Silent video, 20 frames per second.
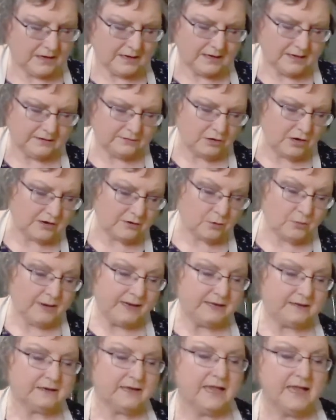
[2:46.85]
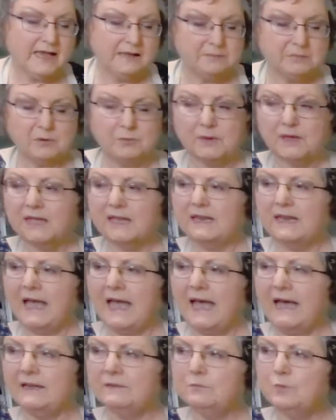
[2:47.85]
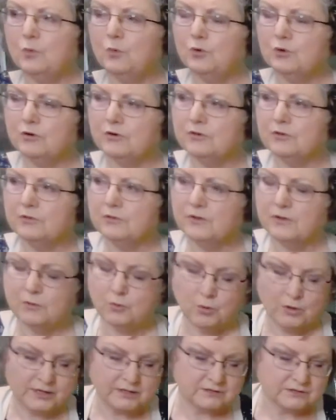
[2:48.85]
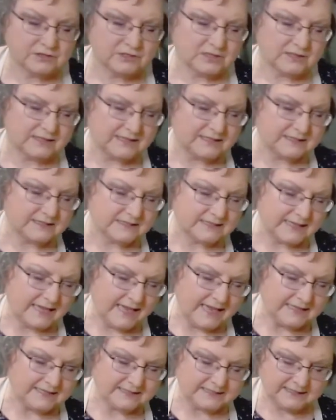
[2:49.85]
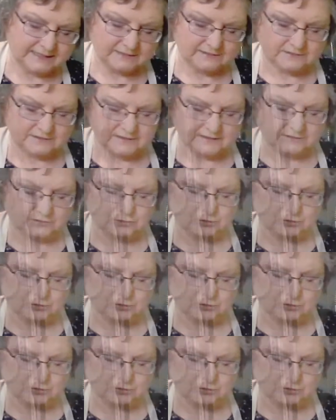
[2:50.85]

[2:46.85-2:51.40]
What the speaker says: Not quite, but we can add more oil to this as it